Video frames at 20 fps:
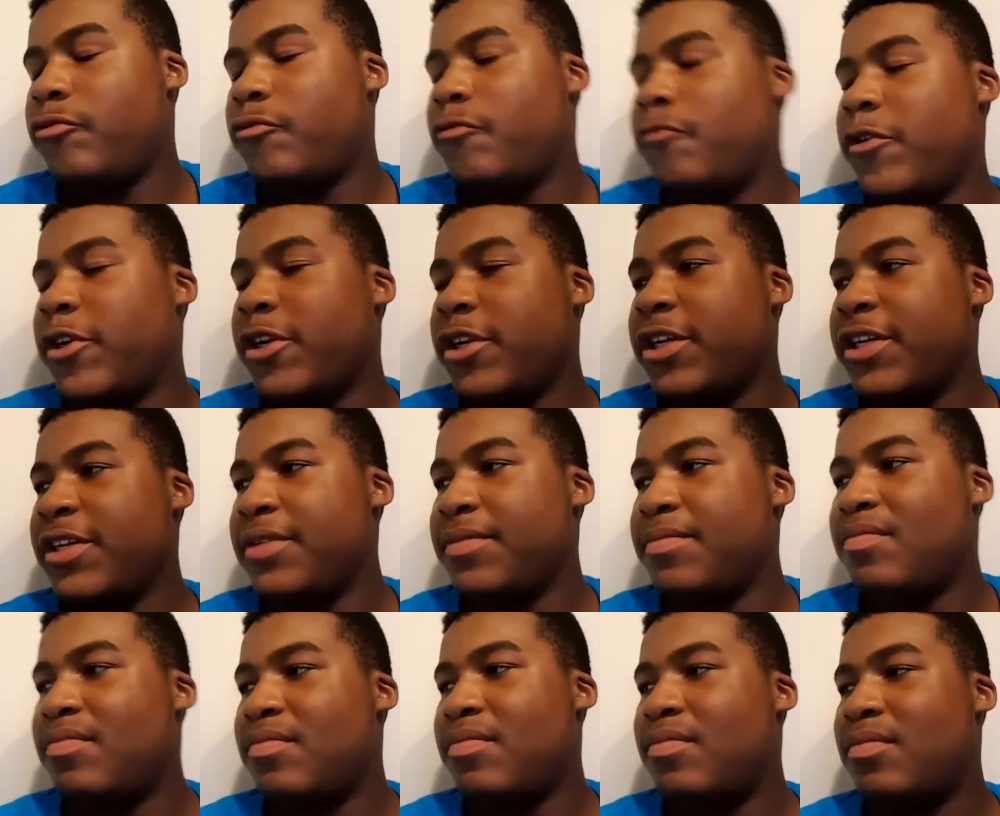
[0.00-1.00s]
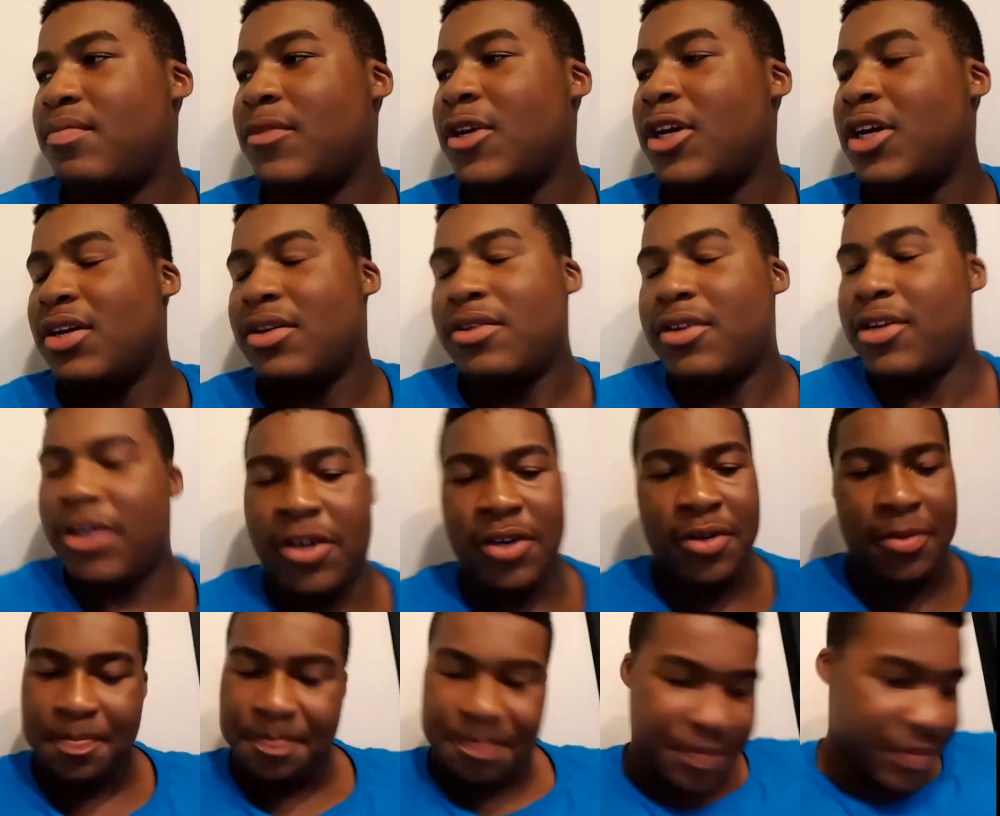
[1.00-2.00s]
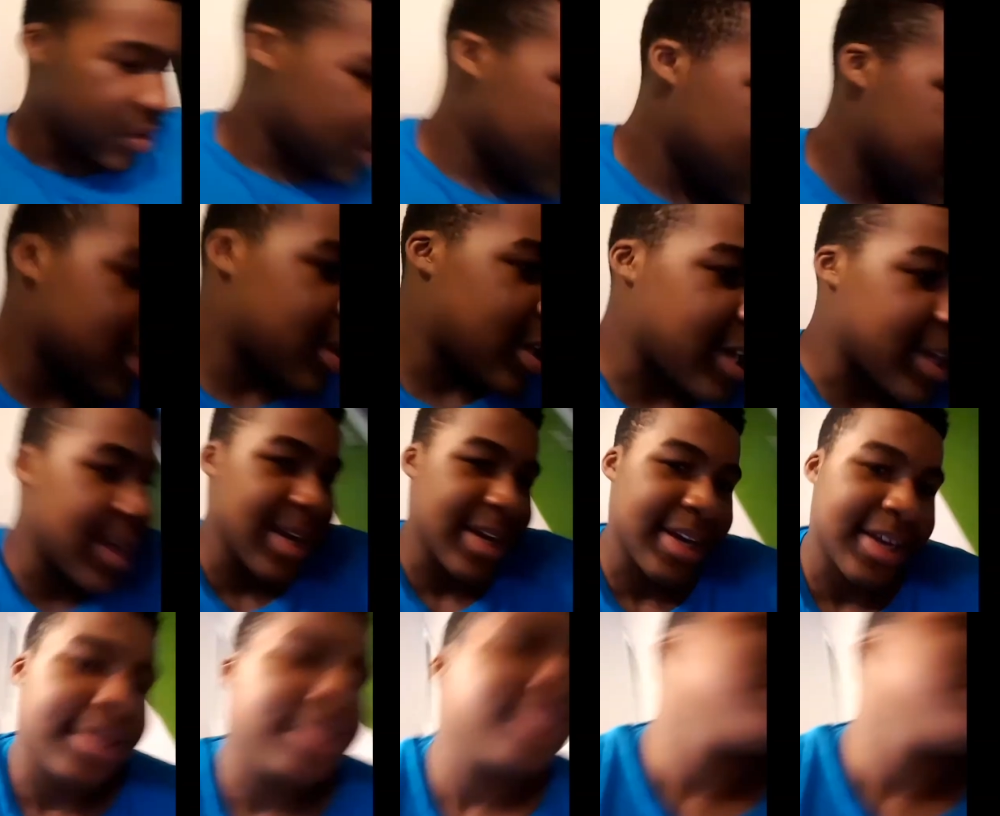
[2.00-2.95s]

Really? No, I can't.